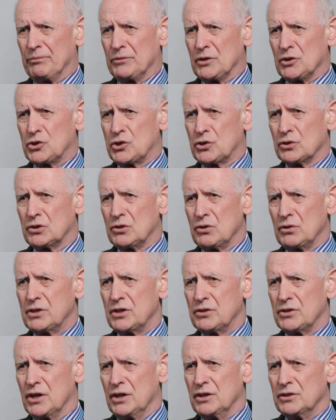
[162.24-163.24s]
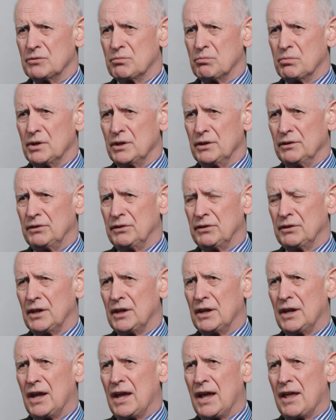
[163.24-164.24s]
should look at it with
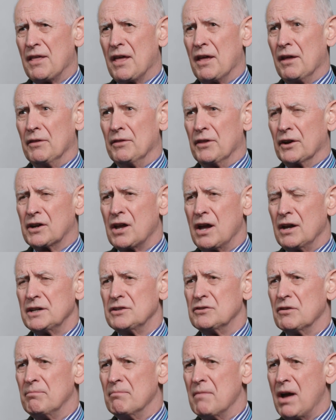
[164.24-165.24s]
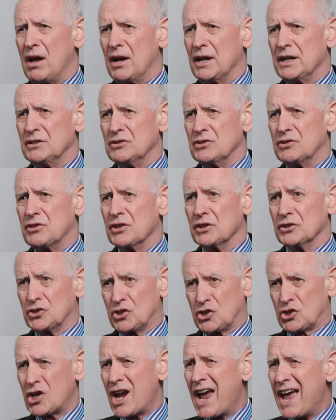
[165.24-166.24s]
the kind of mind that
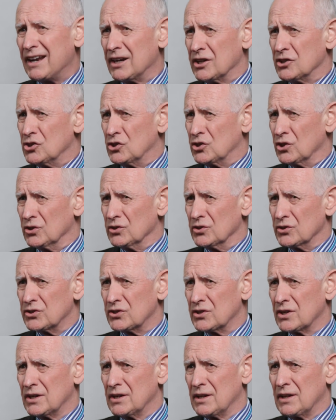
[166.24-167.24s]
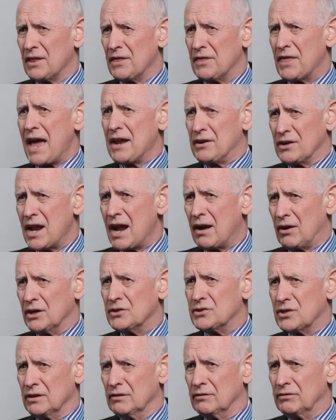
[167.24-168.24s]
challenges that
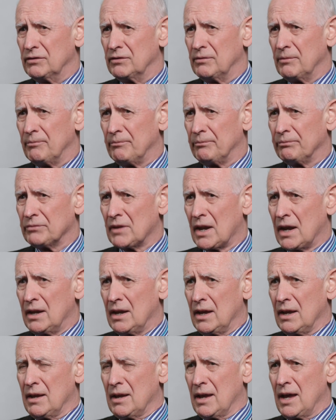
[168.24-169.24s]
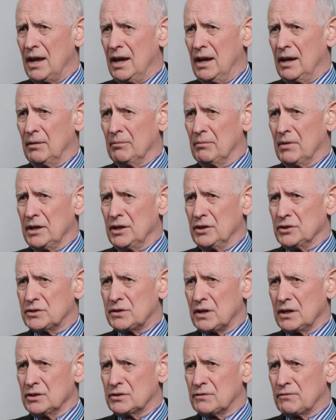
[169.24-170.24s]
narrative.
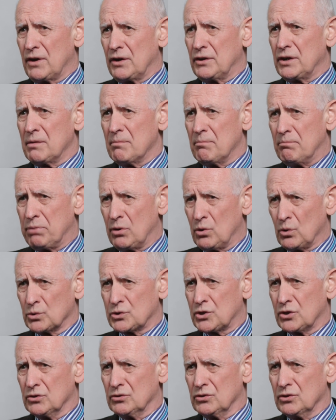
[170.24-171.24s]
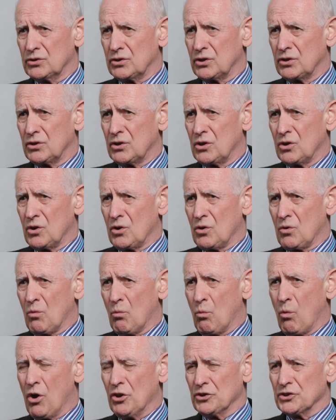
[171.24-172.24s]
It's very important
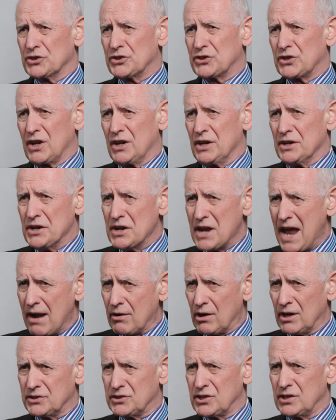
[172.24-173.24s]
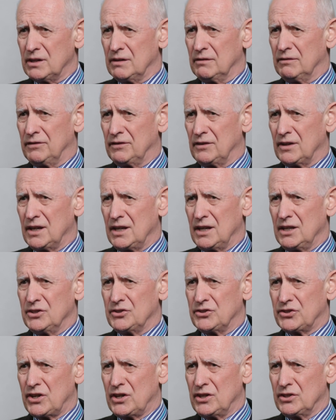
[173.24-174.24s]
once a narrative
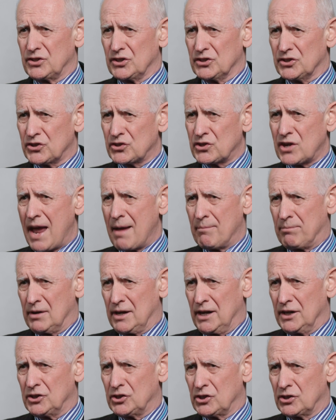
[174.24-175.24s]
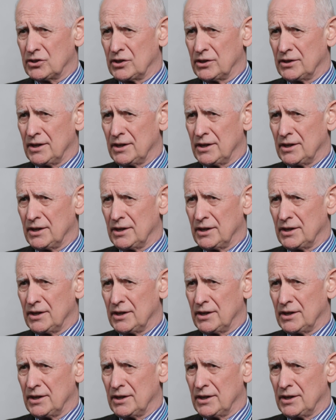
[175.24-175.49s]
is established